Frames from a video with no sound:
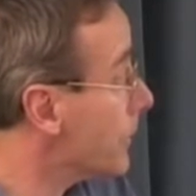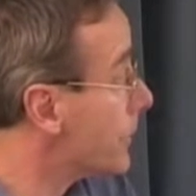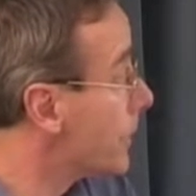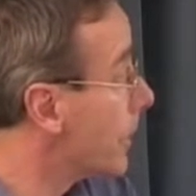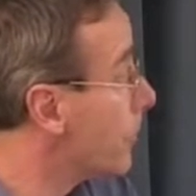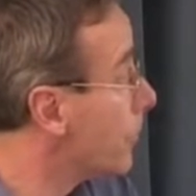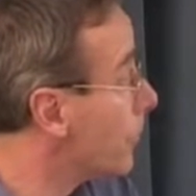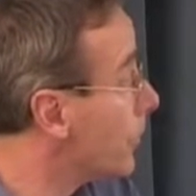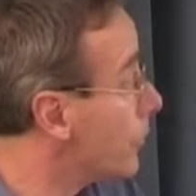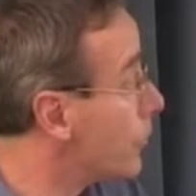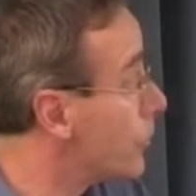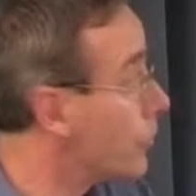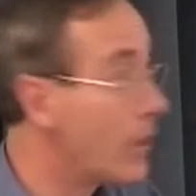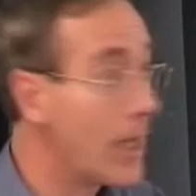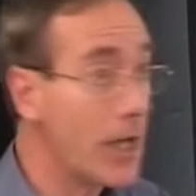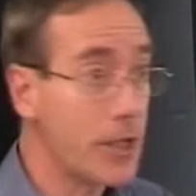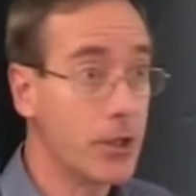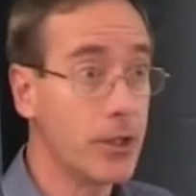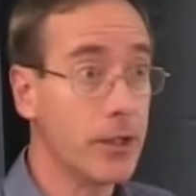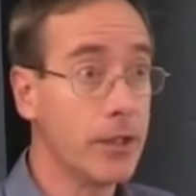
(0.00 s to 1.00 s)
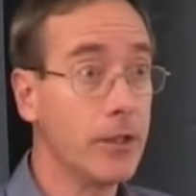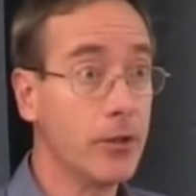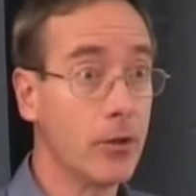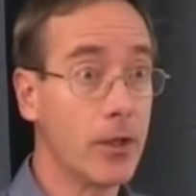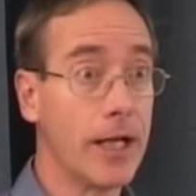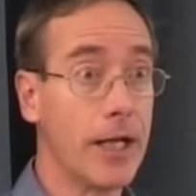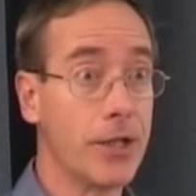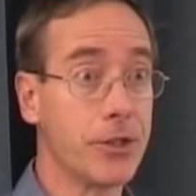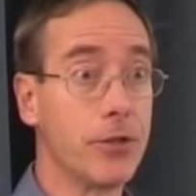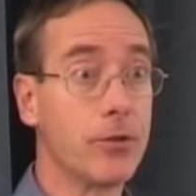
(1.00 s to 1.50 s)
So you do actually, you
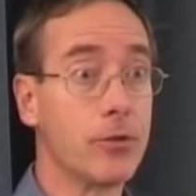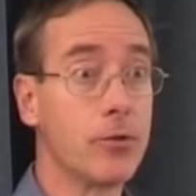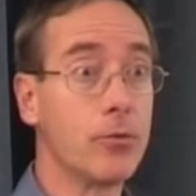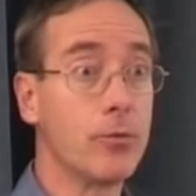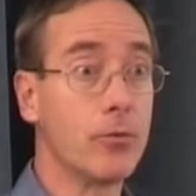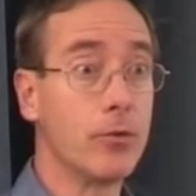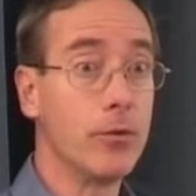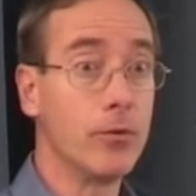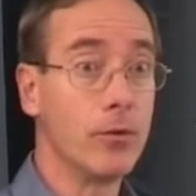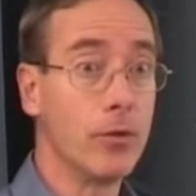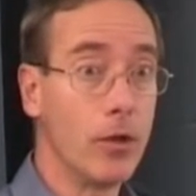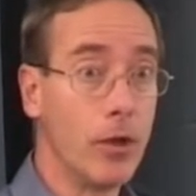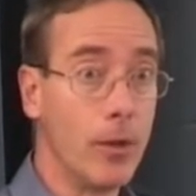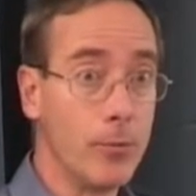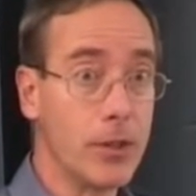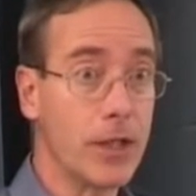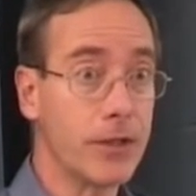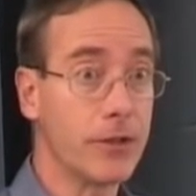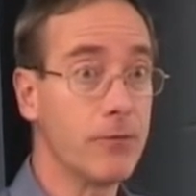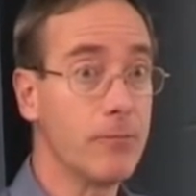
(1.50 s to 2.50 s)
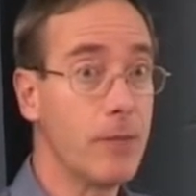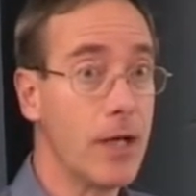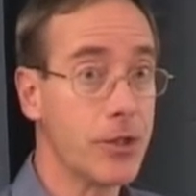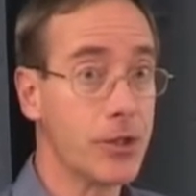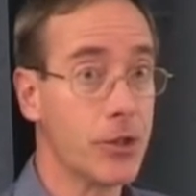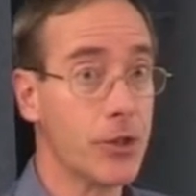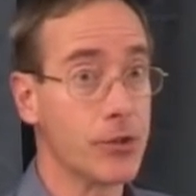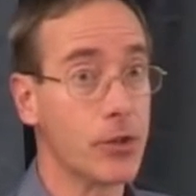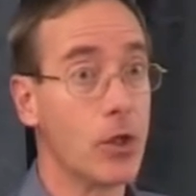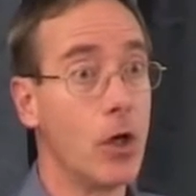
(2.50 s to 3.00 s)
can actually do objective
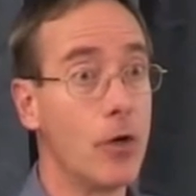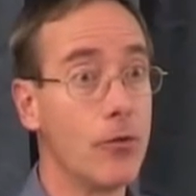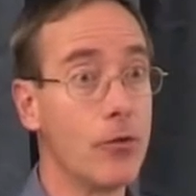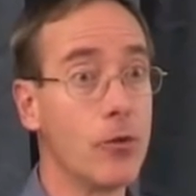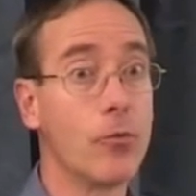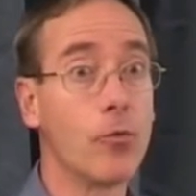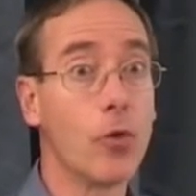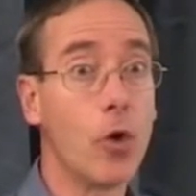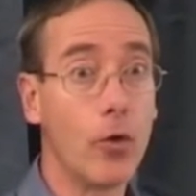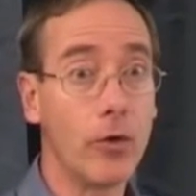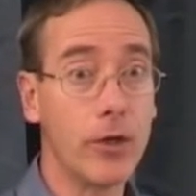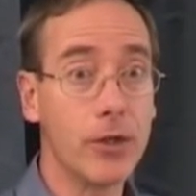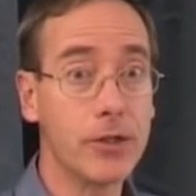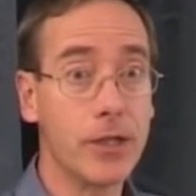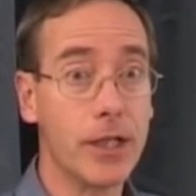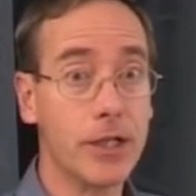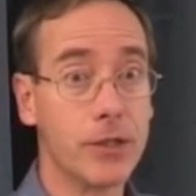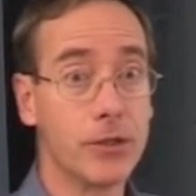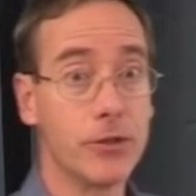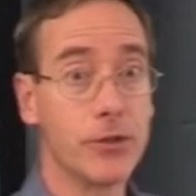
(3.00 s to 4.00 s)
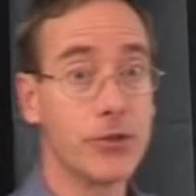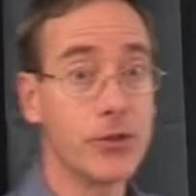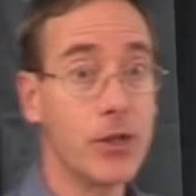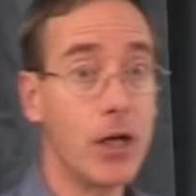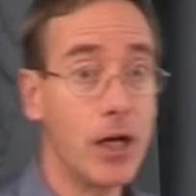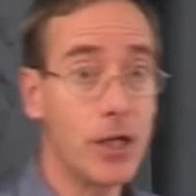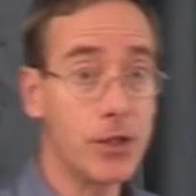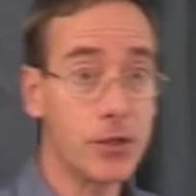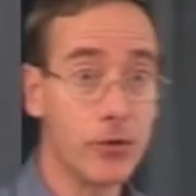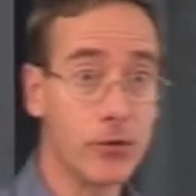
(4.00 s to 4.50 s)
measures of the orientation, the
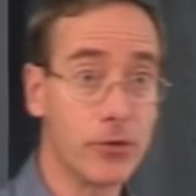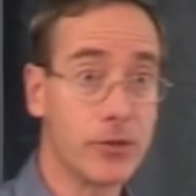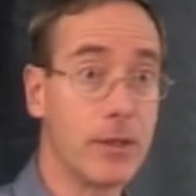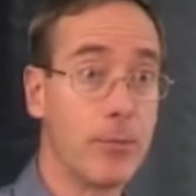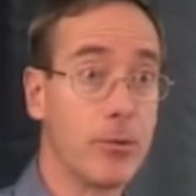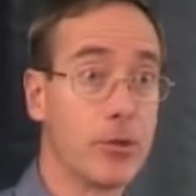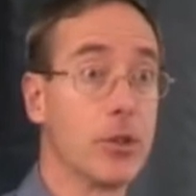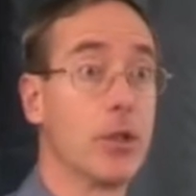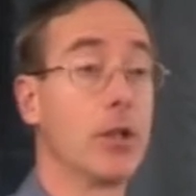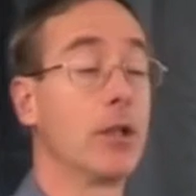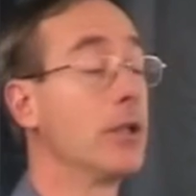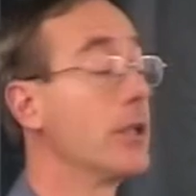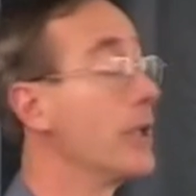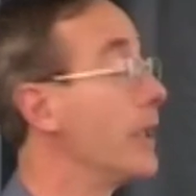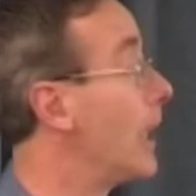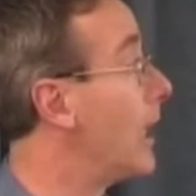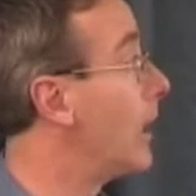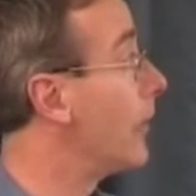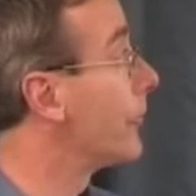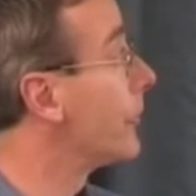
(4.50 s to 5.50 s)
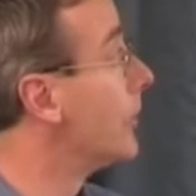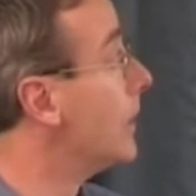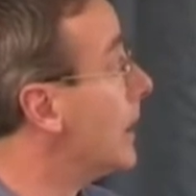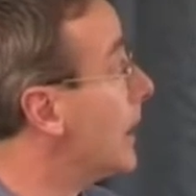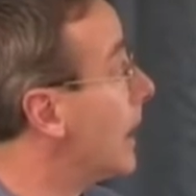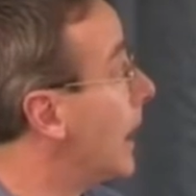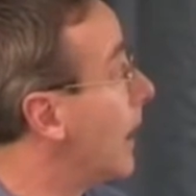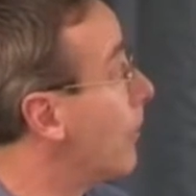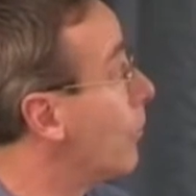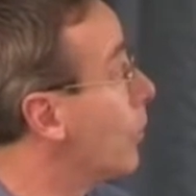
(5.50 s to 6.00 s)
size of the semicircular canals,
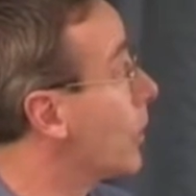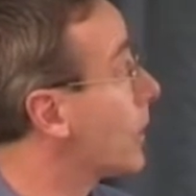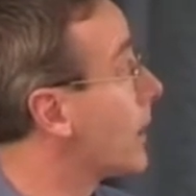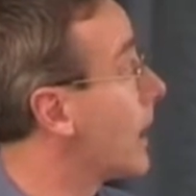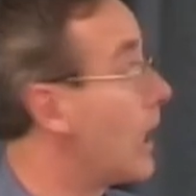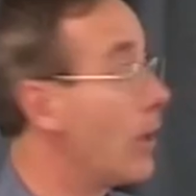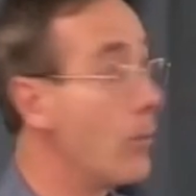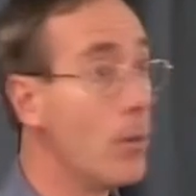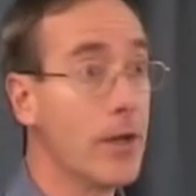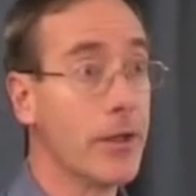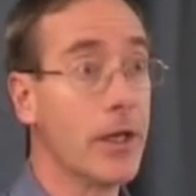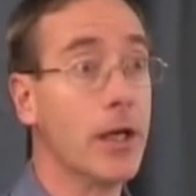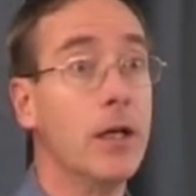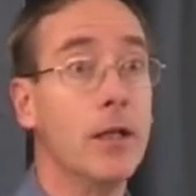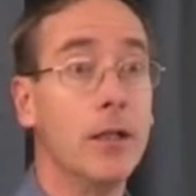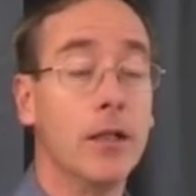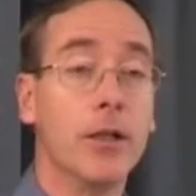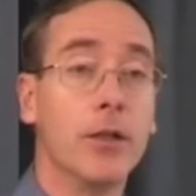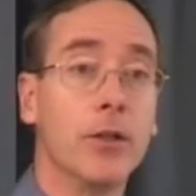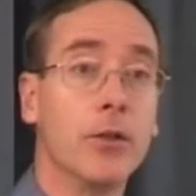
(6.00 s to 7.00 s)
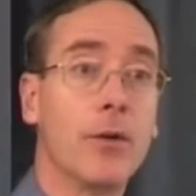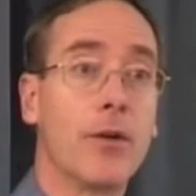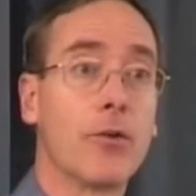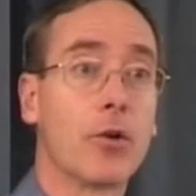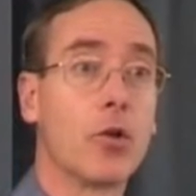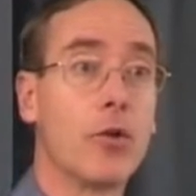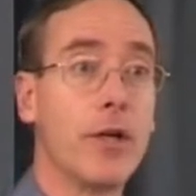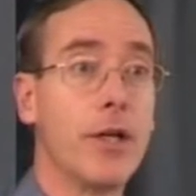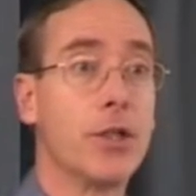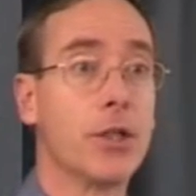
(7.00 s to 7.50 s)
and work out whether you have a
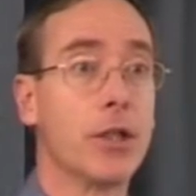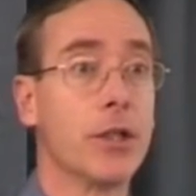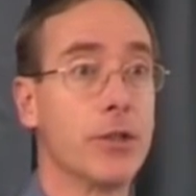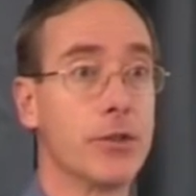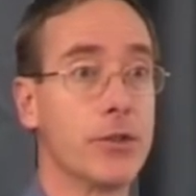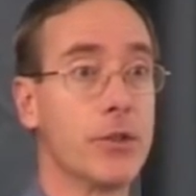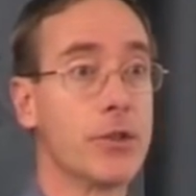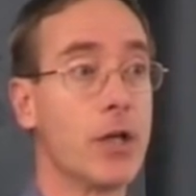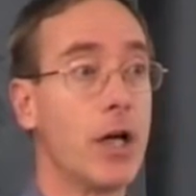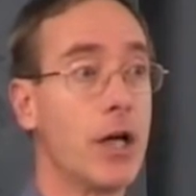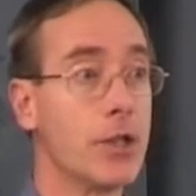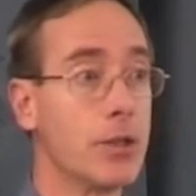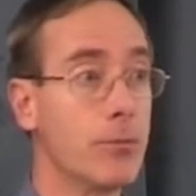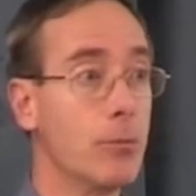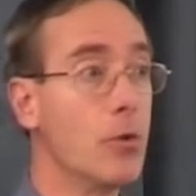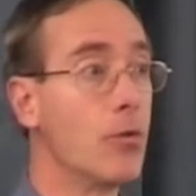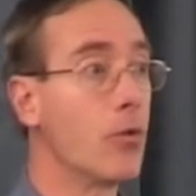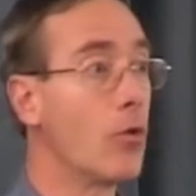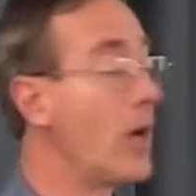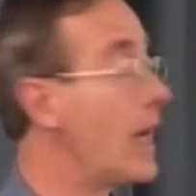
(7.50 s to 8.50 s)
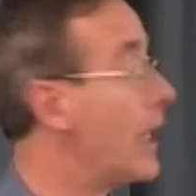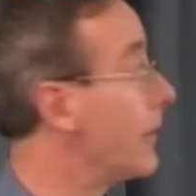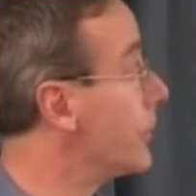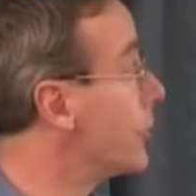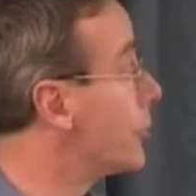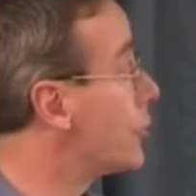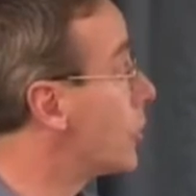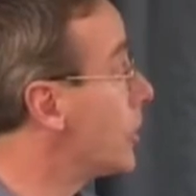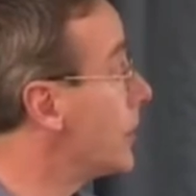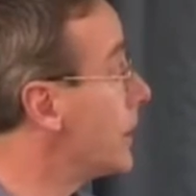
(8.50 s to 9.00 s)
creature that's designed to move around in
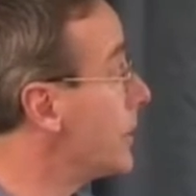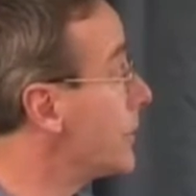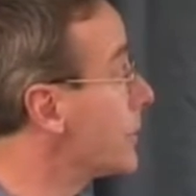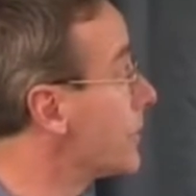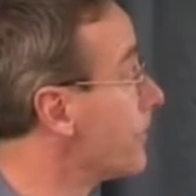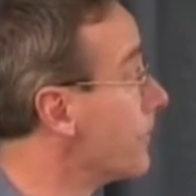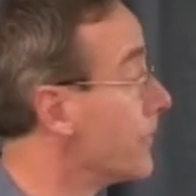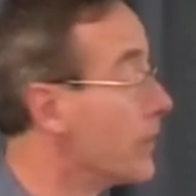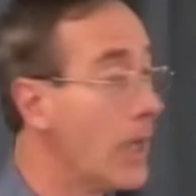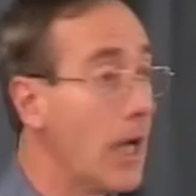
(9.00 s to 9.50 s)
the trees